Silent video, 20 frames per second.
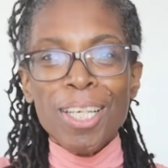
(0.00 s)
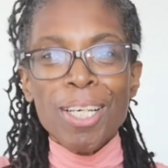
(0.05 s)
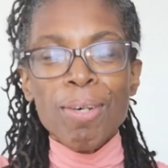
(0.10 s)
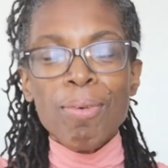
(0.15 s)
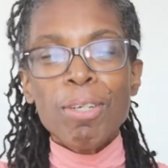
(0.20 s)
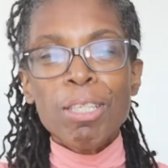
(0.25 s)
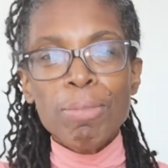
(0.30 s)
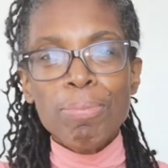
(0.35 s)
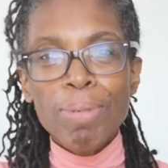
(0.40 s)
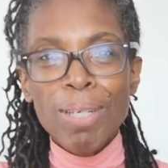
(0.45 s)

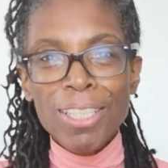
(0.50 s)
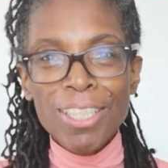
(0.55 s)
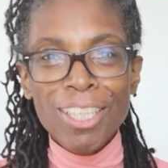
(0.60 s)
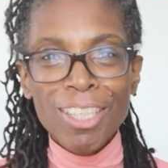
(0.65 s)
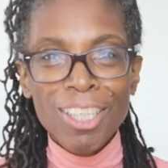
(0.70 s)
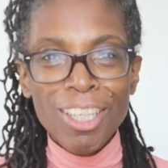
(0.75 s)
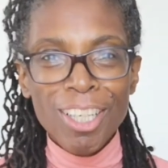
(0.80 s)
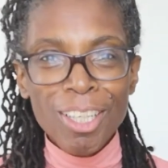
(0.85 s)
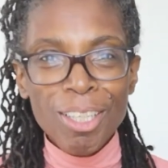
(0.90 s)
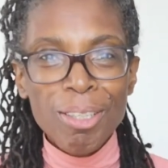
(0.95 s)
We spend a
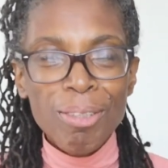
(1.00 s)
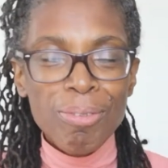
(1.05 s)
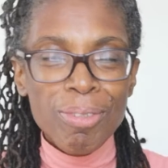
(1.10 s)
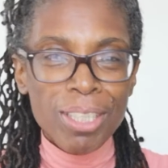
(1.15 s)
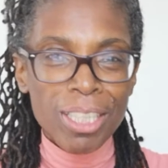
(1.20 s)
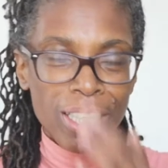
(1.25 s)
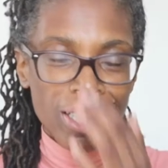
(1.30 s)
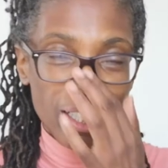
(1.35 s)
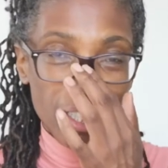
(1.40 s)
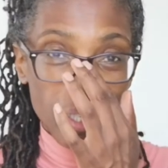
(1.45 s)
lot of
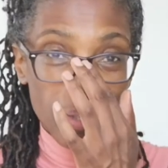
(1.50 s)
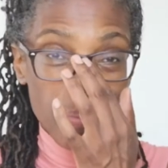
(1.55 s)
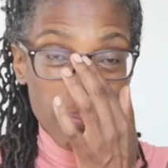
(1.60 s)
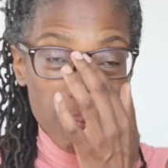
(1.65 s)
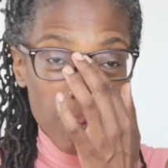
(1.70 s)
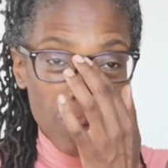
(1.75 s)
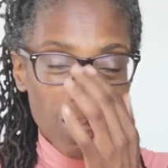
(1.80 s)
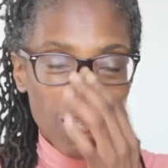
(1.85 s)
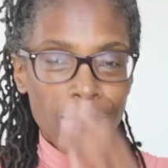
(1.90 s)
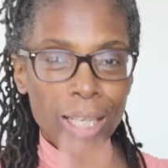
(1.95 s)

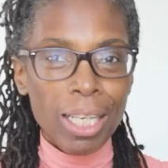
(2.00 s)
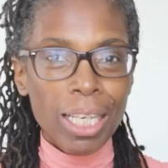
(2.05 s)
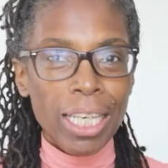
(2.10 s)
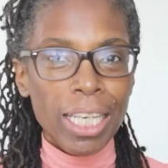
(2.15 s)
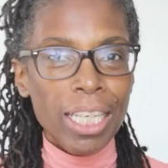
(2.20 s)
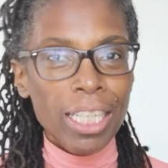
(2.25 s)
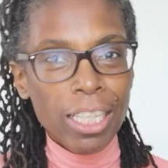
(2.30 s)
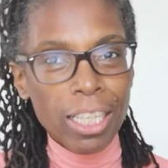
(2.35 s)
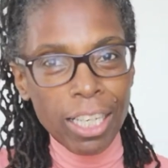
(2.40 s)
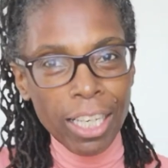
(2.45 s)
time
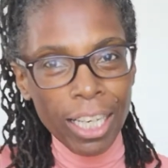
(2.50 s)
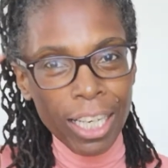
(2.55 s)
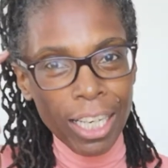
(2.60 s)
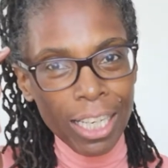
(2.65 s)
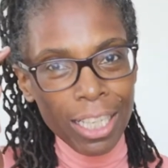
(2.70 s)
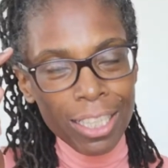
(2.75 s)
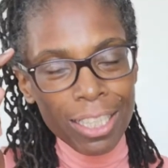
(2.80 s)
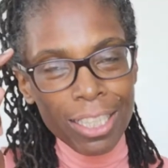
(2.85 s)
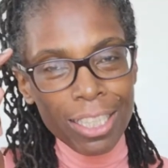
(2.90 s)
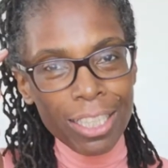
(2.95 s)
in our
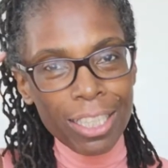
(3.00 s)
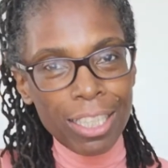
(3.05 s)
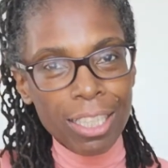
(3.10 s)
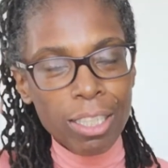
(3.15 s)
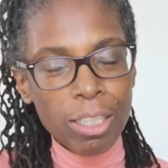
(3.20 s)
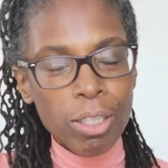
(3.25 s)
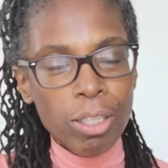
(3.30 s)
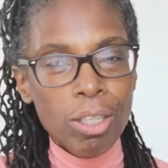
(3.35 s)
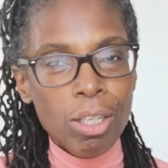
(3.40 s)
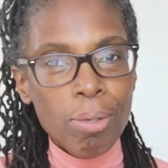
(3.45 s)
heads,
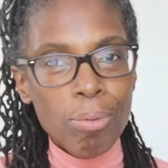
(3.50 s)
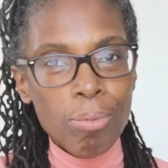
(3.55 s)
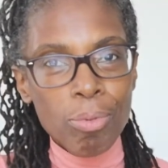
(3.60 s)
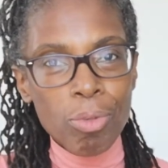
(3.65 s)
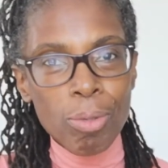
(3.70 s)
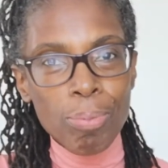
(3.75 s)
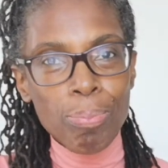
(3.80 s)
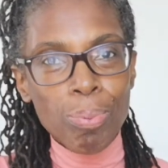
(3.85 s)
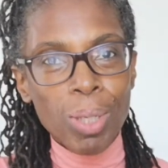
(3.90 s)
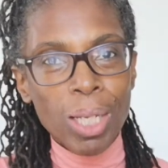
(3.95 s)

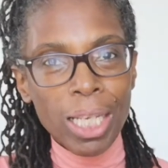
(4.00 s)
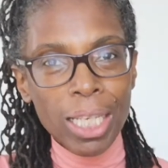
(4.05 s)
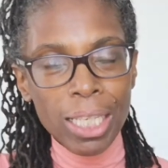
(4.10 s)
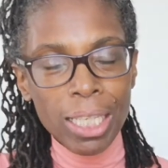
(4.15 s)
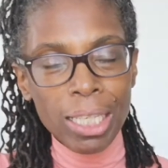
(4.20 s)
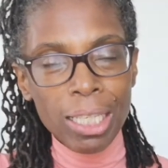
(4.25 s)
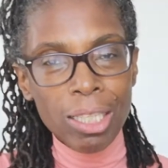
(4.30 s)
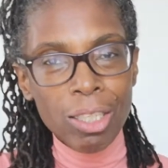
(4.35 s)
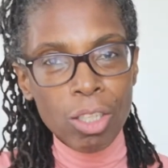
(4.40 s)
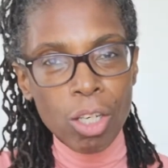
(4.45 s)

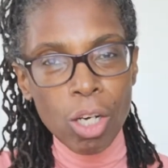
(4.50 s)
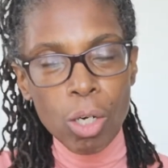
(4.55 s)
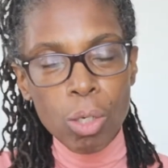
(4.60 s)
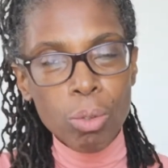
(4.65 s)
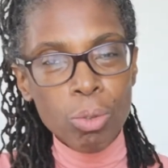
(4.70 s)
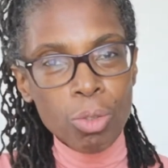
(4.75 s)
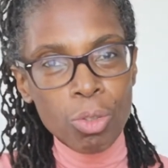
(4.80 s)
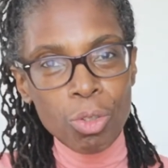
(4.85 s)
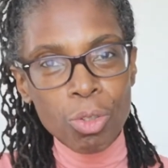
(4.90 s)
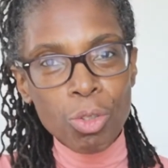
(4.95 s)
replaying
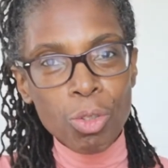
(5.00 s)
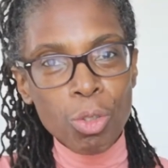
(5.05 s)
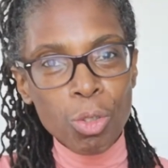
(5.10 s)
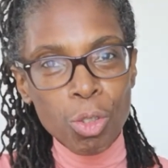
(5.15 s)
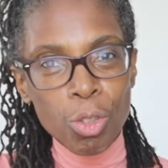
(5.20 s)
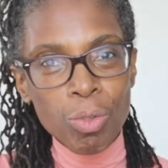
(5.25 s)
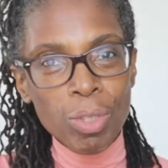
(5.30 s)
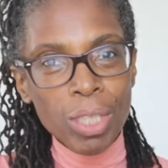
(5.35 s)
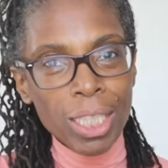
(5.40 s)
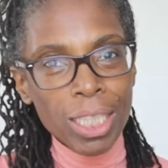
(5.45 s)
old
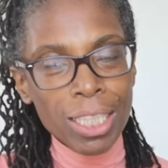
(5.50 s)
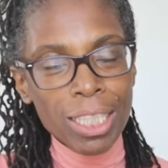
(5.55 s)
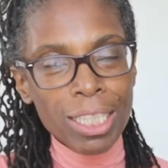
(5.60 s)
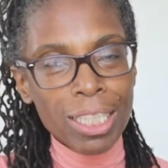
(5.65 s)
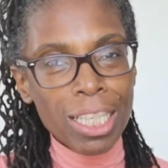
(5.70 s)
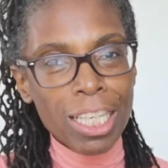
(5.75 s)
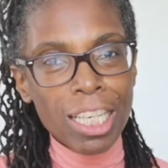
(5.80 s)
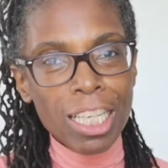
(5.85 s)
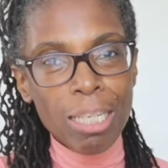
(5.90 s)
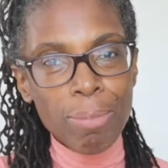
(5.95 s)
stories,
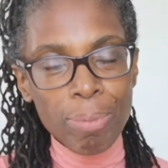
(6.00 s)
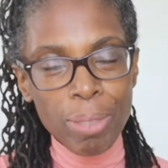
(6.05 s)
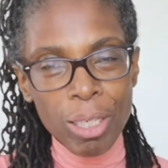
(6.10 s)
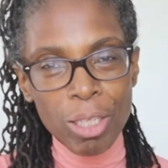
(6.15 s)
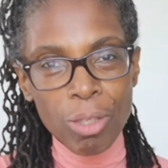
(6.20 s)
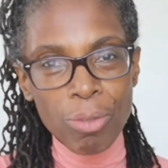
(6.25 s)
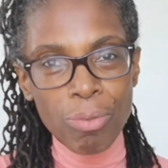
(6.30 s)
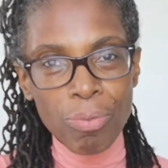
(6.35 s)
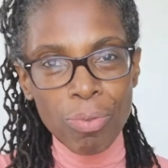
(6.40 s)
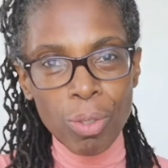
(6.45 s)
thinking about
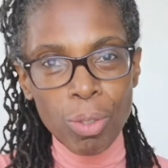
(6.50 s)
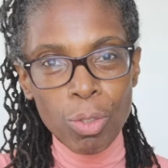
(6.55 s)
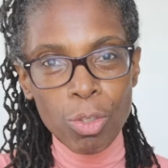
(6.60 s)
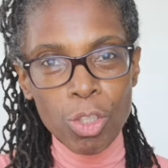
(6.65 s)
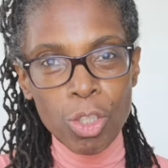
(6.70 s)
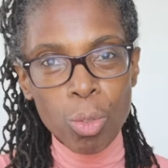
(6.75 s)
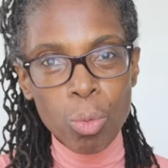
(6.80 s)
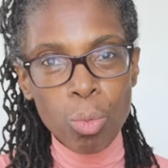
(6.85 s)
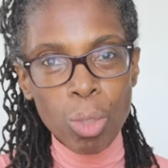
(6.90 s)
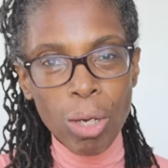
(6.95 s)
the
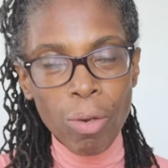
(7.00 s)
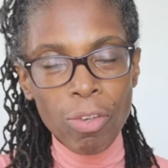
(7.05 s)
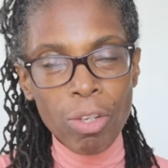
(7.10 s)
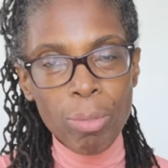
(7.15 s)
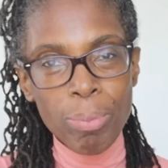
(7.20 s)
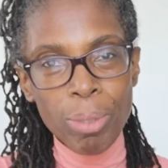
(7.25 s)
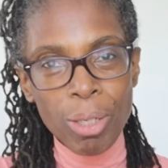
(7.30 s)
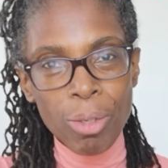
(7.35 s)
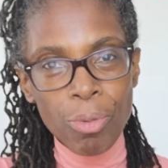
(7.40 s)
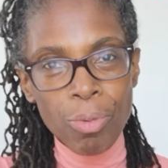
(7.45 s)
future, worrying
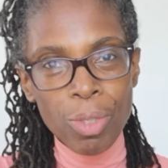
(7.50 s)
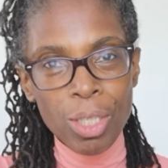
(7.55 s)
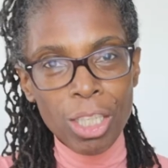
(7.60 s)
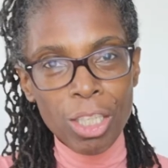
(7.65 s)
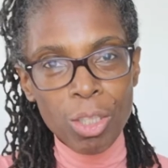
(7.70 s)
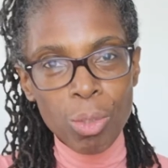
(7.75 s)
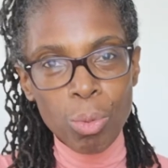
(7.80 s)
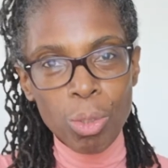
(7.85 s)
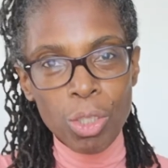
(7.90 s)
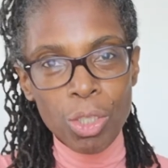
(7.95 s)
about
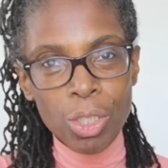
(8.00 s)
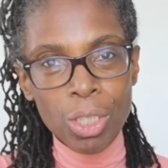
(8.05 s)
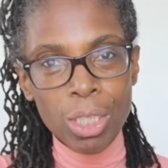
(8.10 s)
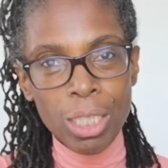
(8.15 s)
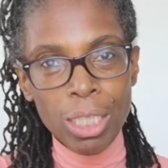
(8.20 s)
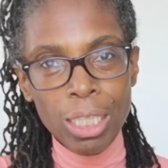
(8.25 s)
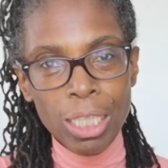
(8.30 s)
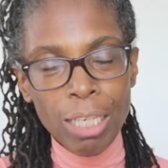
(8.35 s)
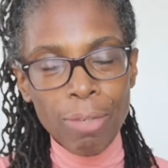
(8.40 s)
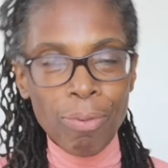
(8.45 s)
things which
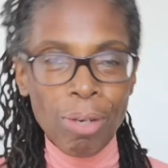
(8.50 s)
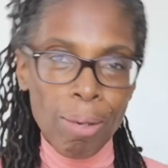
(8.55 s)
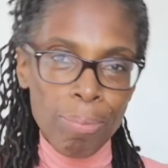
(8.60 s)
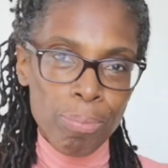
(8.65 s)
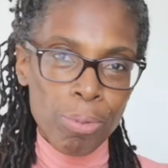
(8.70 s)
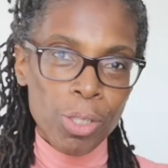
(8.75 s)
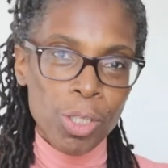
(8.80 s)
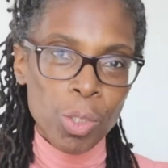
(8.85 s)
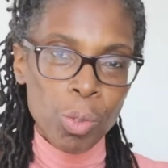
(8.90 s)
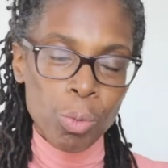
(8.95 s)
have
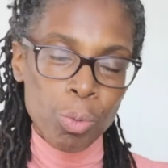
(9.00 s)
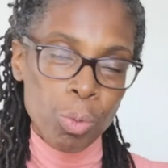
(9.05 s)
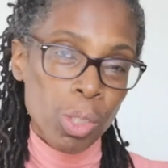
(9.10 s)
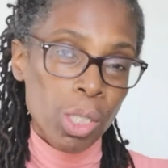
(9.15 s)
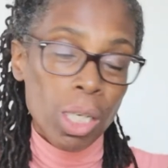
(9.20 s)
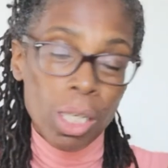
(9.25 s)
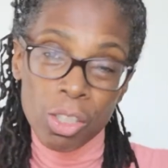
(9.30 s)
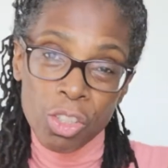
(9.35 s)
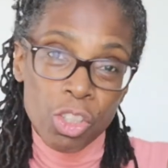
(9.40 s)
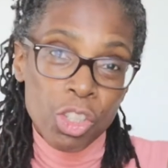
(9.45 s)
happened which we
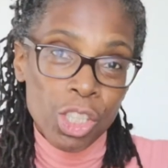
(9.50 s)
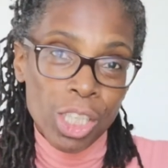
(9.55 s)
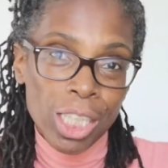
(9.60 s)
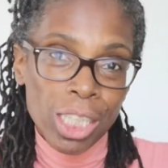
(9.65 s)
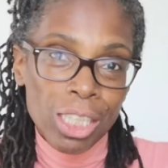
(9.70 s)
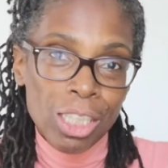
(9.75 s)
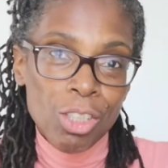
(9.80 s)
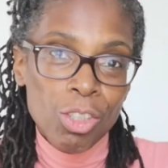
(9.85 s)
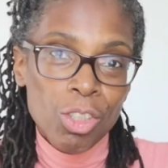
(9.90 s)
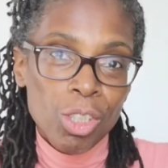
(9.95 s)
can't
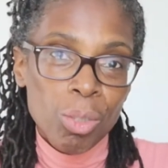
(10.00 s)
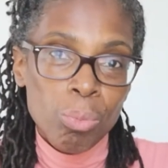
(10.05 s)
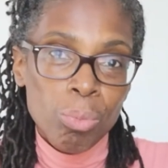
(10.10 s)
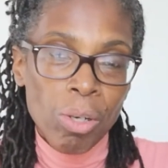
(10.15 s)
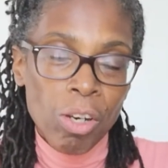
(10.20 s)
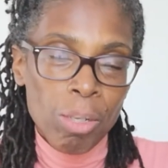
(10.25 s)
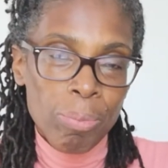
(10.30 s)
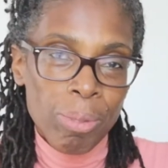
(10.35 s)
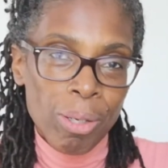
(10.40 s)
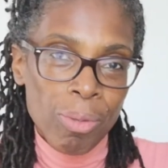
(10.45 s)
change, and
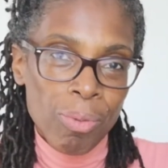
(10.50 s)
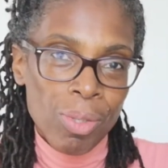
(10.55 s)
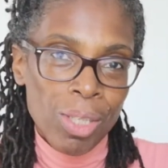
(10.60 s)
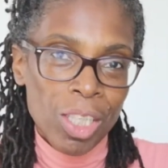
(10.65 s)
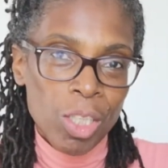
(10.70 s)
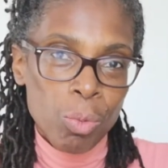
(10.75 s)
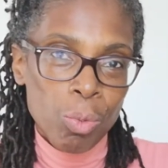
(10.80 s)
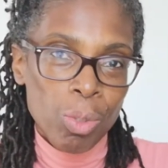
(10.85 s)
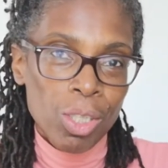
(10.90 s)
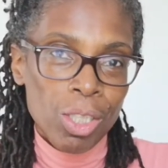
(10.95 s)
worrying about
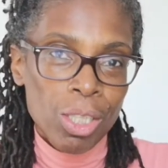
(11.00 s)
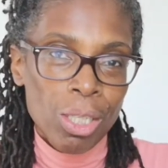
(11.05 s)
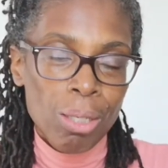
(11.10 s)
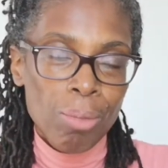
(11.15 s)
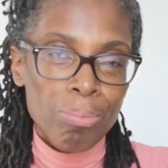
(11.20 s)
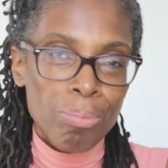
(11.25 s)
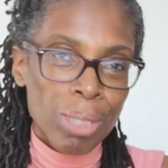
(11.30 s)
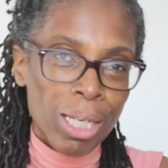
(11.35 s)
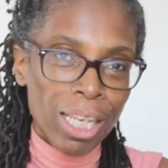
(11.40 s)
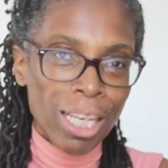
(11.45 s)
things which
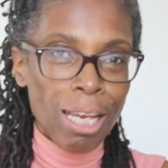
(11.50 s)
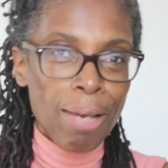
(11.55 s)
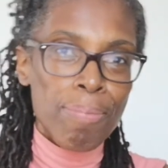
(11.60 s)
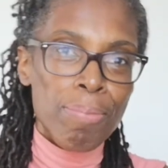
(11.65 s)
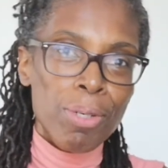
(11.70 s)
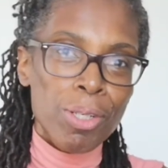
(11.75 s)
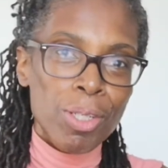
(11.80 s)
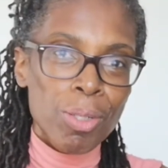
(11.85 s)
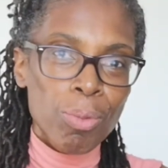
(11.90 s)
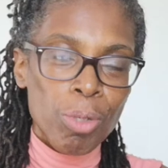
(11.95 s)
might
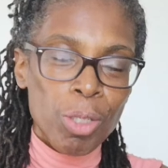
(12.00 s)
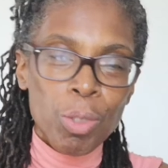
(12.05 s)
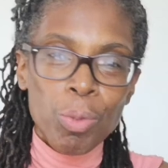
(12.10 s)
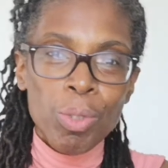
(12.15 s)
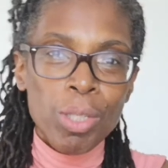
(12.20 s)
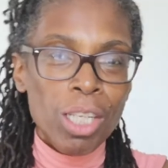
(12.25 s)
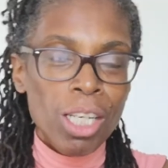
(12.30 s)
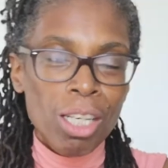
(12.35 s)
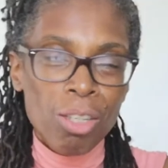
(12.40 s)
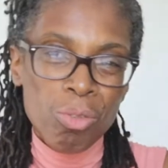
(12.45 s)
happen which
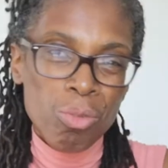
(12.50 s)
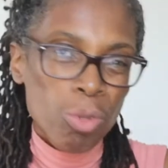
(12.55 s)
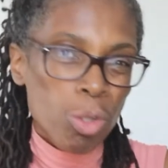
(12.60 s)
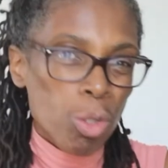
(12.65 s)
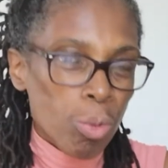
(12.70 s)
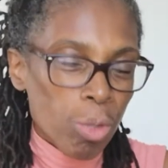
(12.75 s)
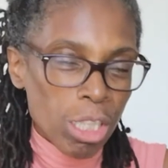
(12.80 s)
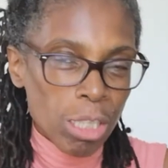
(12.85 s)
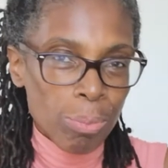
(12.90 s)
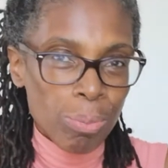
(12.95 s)
we can't
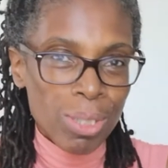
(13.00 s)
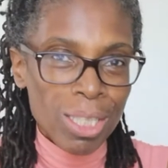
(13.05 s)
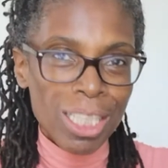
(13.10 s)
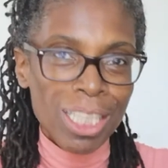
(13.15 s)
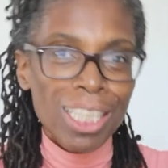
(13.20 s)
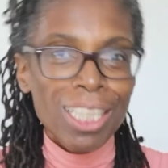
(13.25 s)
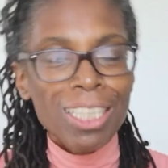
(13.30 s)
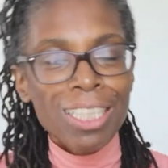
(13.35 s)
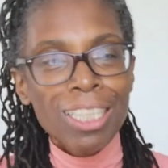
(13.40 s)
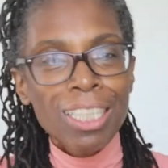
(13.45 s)
always
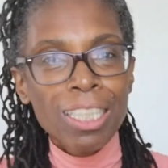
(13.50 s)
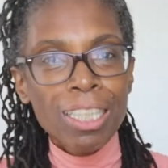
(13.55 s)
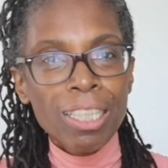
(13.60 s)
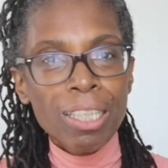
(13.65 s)
predict.